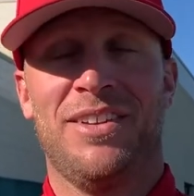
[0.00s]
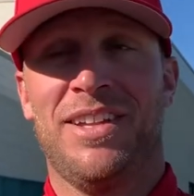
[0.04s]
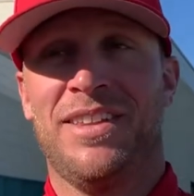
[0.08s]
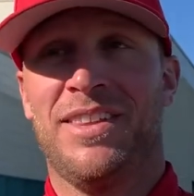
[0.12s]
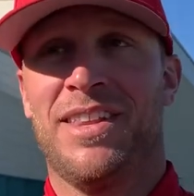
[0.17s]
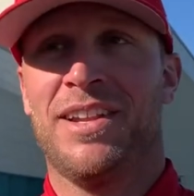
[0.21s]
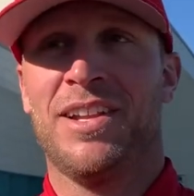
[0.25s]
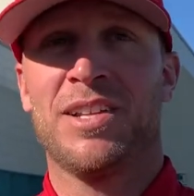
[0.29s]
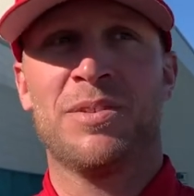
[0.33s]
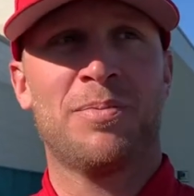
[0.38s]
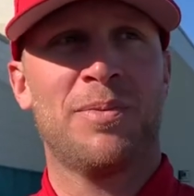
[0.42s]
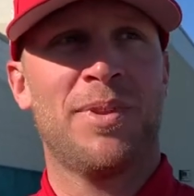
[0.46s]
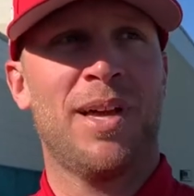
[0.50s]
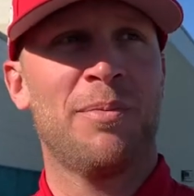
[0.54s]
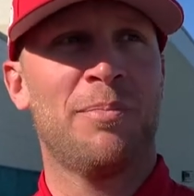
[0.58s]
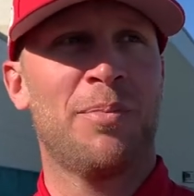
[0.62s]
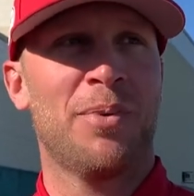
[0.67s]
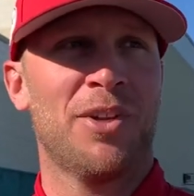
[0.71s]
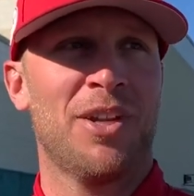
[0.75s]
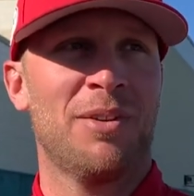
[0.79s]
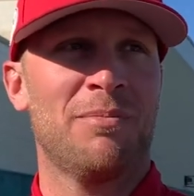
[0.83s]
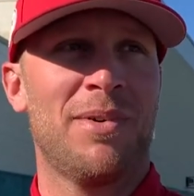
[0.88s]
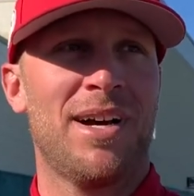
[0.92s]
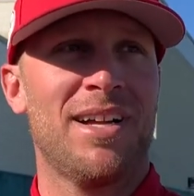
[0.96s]
They
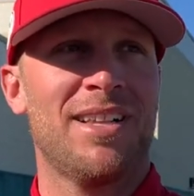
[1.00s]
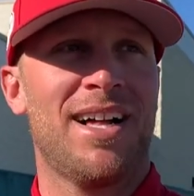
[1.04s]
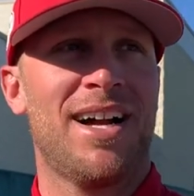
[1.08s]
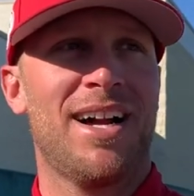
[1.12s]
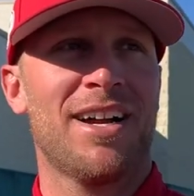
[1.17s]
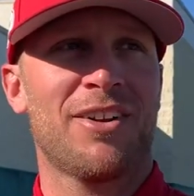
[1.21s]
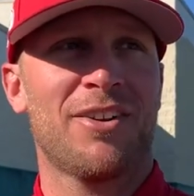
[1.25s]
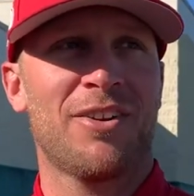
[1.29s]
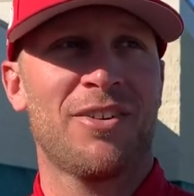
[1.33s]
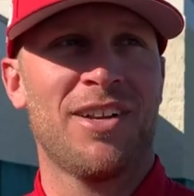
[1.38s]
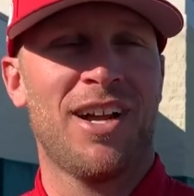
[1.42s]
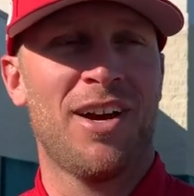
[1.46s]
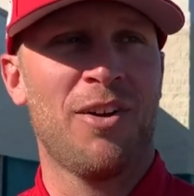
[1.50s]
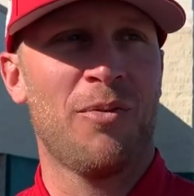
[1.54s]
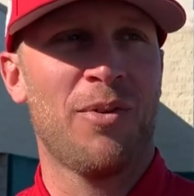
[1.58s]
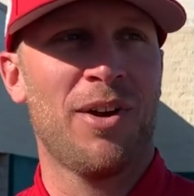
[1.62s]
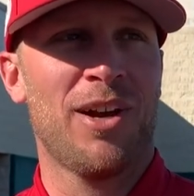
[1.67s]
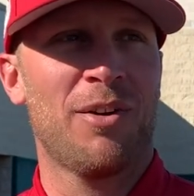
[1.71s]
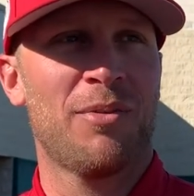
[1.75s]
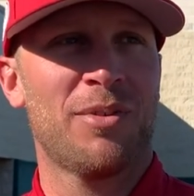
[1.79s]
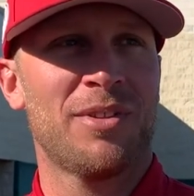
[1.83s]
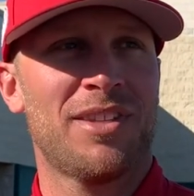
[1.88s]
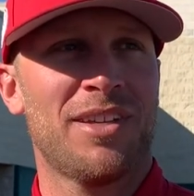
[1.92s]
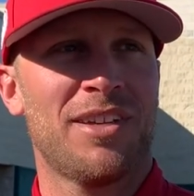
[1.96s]
put it in my locker, and I
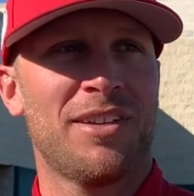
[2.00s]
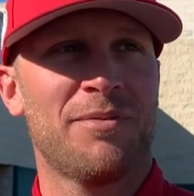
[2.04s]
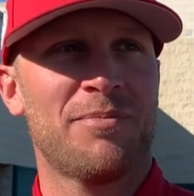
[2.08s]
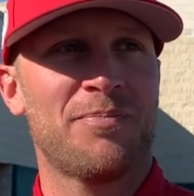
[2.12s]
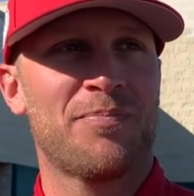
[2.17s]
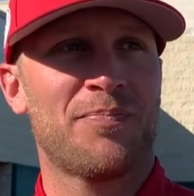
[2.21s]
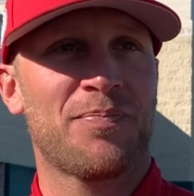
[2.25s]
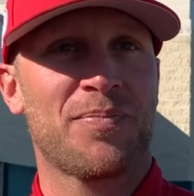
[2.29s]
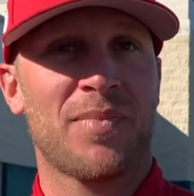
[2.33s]
wear what they.